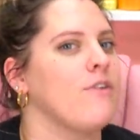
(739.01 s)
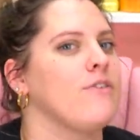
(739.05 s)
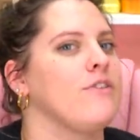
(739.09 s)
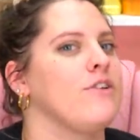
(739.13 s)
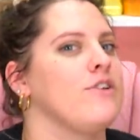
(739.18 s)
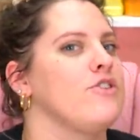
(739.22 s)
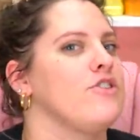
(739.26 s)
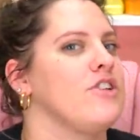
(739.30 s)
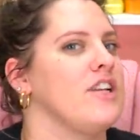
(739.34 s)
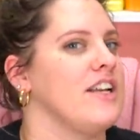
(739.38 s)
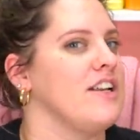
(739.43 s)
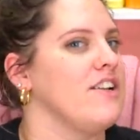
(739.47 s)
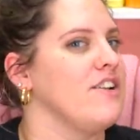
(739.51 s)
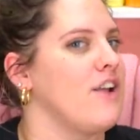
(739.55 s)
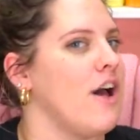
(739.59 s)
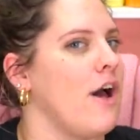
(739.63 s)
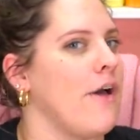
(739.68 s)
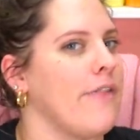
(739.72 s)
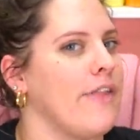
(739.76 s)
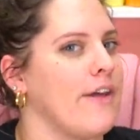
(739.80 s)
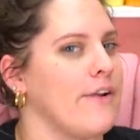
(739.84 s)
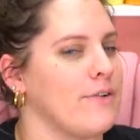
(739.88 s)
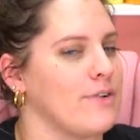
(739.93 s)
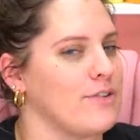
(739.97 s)
You didn't know
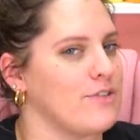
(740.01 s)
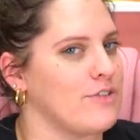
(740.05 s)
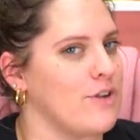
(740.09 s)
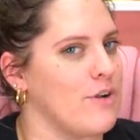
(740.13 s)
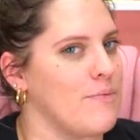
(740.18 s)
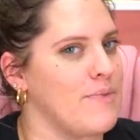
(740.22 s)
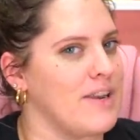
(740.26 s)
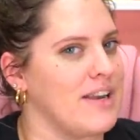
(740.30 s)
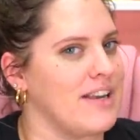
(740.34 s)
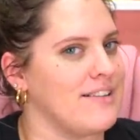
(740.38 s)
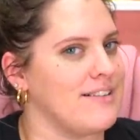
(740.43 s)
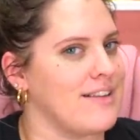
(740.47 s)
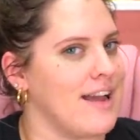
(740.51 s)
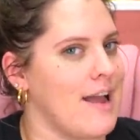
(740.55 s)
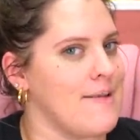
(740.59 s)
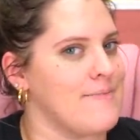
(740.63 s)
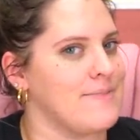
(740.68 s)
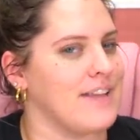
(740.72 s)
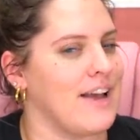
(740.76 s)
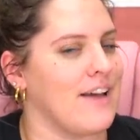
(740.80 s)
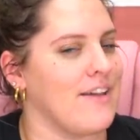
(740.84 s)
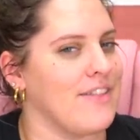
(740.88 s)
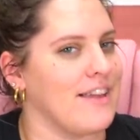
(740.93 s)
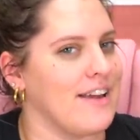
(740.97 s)
there were so many
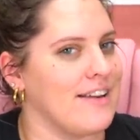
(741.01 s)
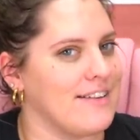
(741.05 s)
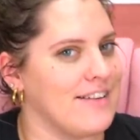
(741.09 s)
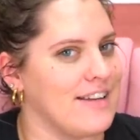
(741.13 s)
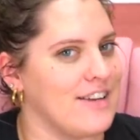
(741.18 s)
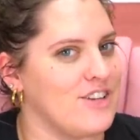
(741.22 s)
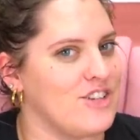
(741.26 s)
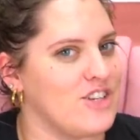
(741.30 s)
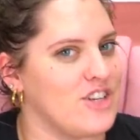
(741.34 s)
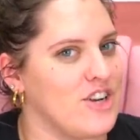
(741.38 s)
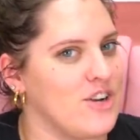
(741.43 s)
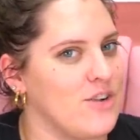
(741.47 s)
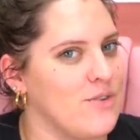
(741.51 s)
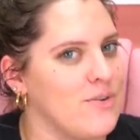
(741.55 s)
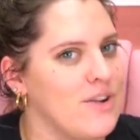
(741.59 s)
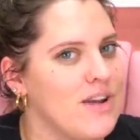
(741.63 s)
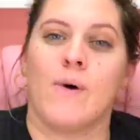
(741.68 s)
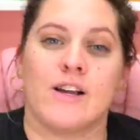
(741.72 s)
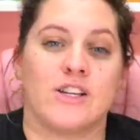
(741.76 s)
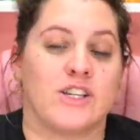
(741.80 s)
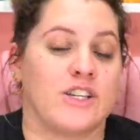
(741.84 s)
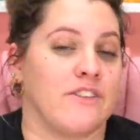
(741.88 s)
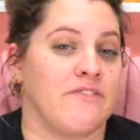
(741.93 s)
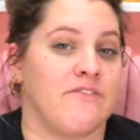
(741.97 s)
types out there, did you?
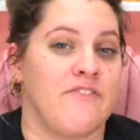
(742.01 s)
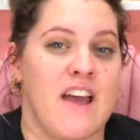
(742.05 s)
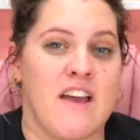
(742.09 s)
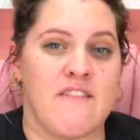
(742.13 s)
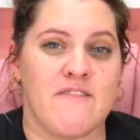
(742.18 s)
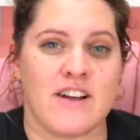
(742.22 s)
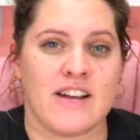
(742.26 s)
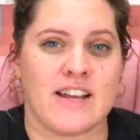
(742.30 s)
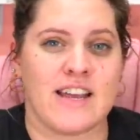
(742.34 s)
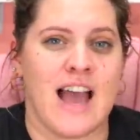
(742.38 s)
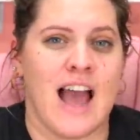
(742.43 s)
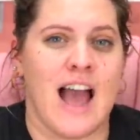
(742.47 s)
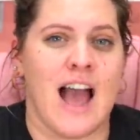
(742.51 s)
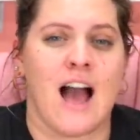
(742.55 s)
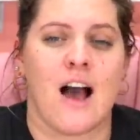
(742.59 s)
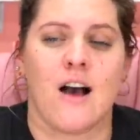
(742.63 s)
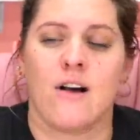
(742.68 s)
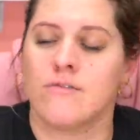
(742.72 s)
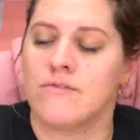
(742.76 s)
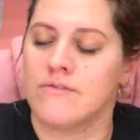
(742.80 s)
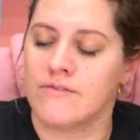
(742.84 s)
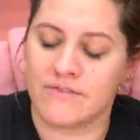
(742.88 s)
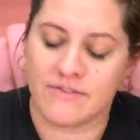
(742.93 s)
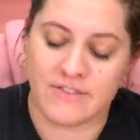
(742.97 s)
What's your favorite
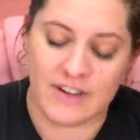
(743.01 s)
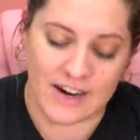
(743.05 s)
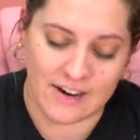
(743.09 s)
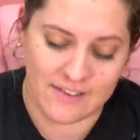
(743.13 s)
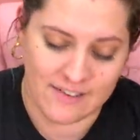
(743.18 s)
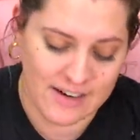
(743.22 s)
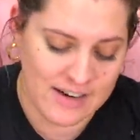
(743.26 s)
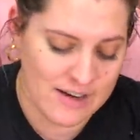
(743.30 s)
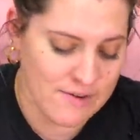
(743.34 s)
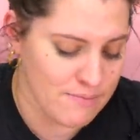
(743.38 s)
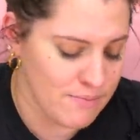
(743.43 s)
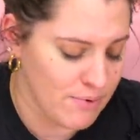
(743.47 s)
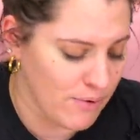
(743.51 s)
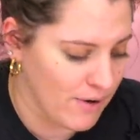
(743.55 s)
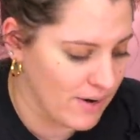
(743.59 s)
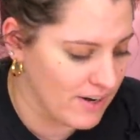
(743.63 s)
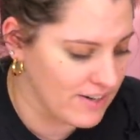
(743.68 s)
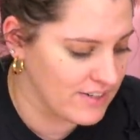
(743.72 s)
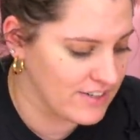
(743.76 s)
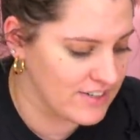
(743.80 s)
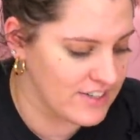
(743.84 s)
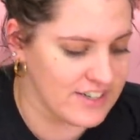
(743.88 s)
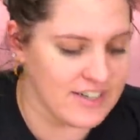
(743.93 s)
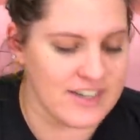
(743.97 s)
cow? Very
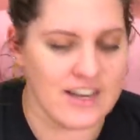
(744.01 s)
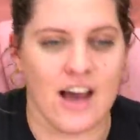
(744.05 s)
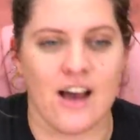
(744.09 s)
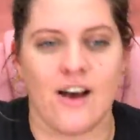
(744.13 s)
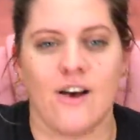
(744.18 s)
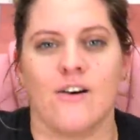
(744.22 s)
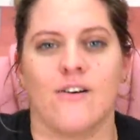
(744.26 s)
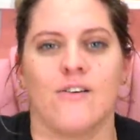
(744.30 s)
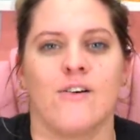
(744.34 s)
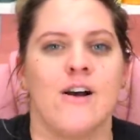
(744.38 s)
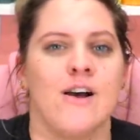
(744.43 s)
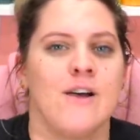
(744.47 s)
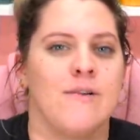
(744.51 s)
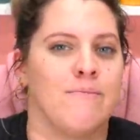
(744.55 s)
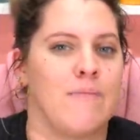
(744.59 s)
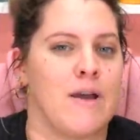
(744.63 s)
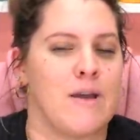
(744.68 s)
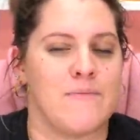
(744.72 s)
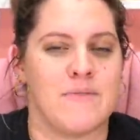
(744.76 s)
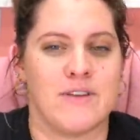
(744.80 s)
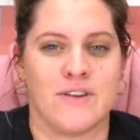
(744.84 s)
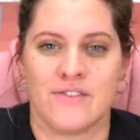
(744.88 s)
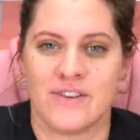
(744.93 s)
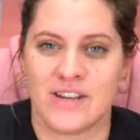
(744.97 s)
important to know.
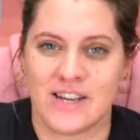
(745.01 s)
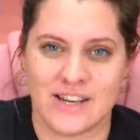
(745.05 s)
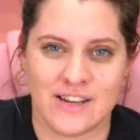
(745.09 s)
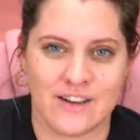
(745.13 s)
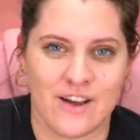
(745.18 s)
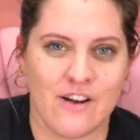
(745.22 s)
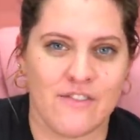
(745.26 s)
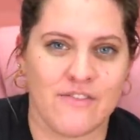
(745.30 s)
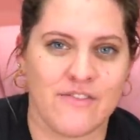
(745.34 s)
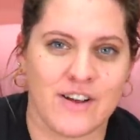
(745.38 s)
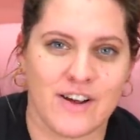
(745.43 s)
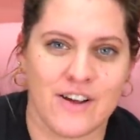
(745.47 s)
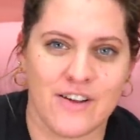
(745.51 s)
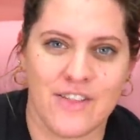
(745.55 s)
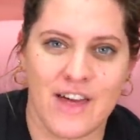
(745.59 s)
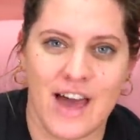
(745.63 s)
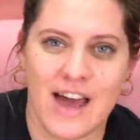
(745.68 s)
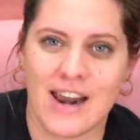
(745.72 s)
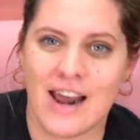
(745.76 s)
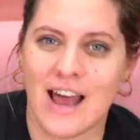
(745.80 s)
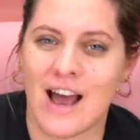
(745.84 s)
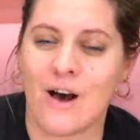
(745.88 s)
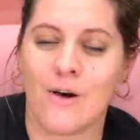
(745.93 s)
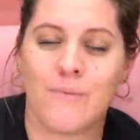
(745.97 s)
Maybe you need to go figure
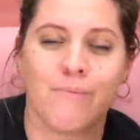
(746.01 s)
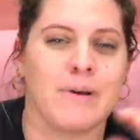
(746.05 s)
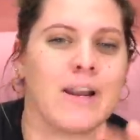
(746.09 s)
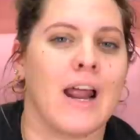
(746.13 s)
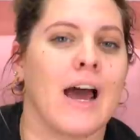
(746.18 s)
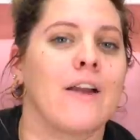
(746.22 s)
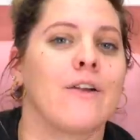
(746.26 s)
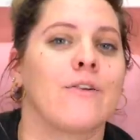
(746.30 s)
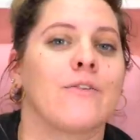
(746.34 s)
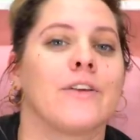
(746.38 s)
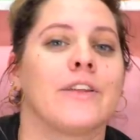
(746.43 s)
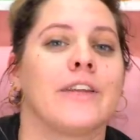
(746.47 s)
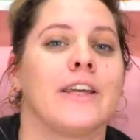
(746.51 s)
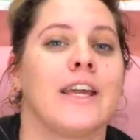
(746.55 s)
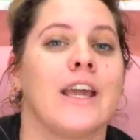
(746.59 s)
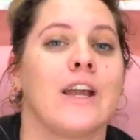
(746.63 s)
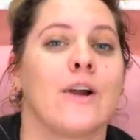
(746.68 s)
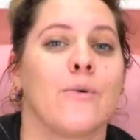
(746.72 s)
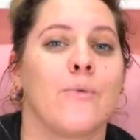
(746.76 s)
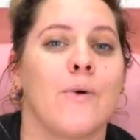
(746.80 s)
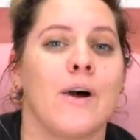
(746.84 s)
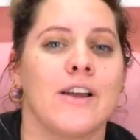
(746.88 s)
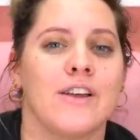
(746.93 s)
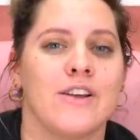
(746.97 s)
that out, but I don't really
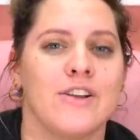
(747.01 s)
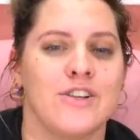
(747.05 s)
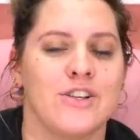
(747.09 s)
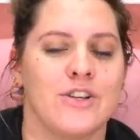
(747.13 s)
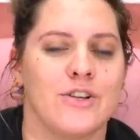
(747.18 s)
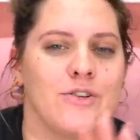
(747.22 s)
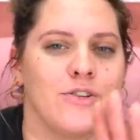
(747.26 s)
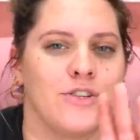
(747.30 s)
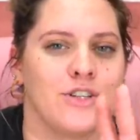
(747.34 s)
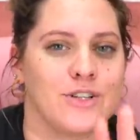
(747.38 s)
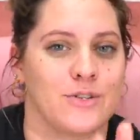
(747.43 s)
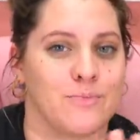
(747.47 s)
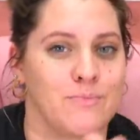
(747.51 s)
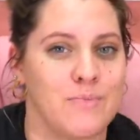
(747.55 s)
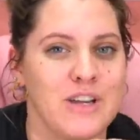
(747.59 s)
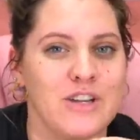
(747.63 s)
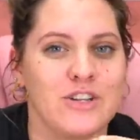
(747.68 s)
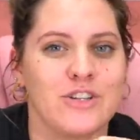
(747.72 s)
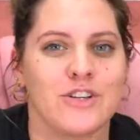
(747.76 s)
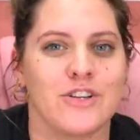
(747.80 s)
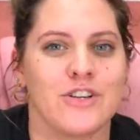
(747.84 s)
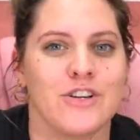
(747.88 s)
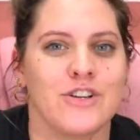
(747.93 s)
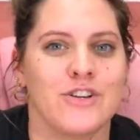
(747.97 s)
care what you do. Just be
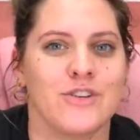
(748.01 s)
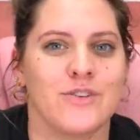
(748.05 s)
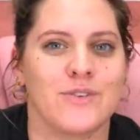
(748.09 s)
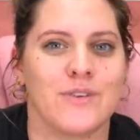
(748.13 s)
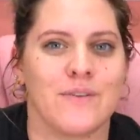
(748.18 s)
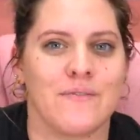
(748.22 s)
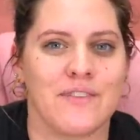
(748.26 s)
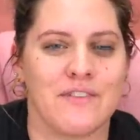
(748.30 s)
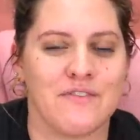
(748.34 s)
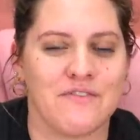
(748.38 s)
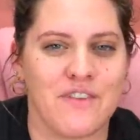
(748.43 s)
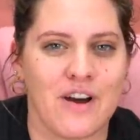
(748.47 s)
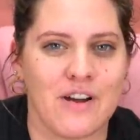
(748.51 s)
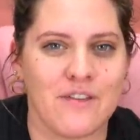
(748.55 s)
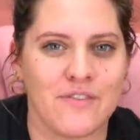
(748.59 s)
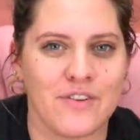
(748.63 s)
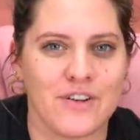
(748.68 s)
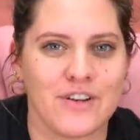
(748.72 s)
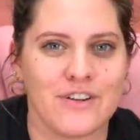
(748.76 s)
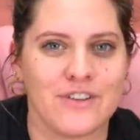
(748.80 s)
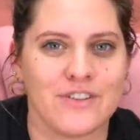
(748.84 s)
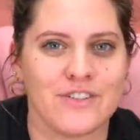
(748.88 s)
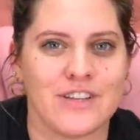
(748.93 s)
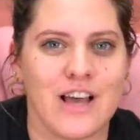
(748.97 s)
sure you do something fun for
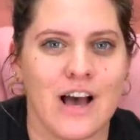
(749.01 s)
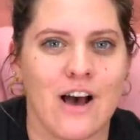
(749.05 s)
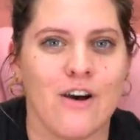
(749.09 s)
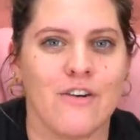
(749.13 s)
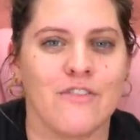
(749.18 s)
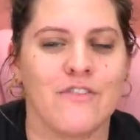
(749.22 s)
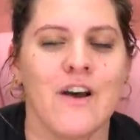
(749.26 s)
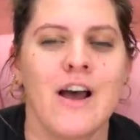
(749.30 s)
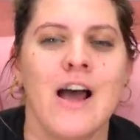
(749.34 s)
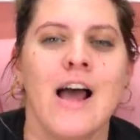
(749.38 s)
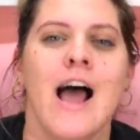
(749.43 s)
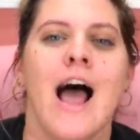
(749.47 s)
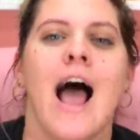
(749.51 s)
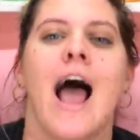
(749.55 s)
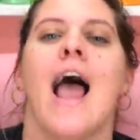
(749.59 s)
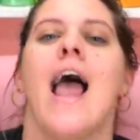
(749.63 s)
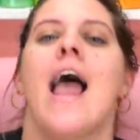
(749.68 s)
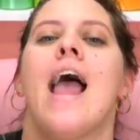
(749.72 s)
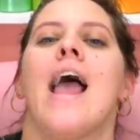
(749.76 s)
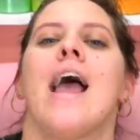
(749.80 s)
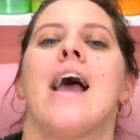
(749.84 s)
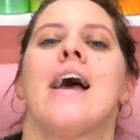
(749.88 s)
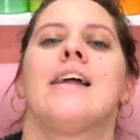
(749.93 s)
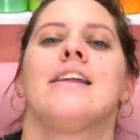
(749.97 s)
yourself myself,
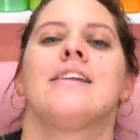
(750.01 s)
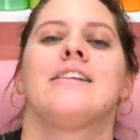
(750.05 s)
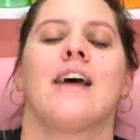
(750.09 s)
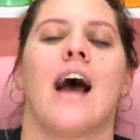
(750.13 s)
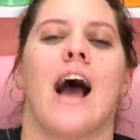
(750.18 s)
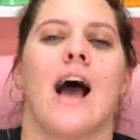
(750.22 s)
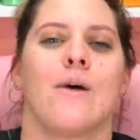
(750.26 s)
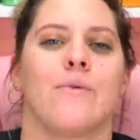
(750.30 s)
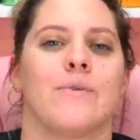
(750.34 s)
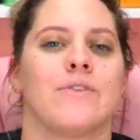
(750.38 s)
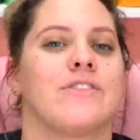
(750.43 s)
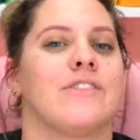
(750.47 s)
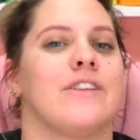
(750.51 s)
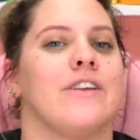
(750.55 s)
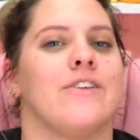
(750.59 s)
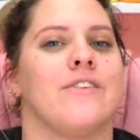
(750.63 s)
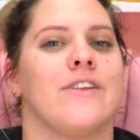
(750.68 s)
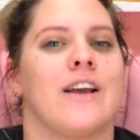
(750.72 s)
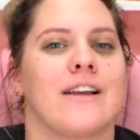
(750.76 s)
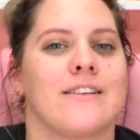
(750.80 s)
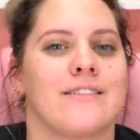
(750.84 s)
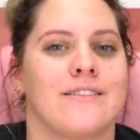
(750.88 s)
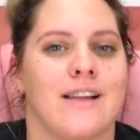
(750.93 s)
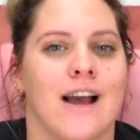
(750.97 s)
and I will see you
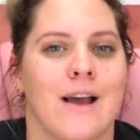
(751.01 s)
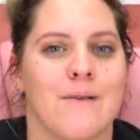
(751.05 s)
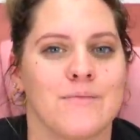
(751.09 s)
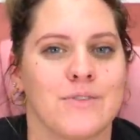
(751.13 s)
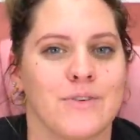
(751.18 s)
next time.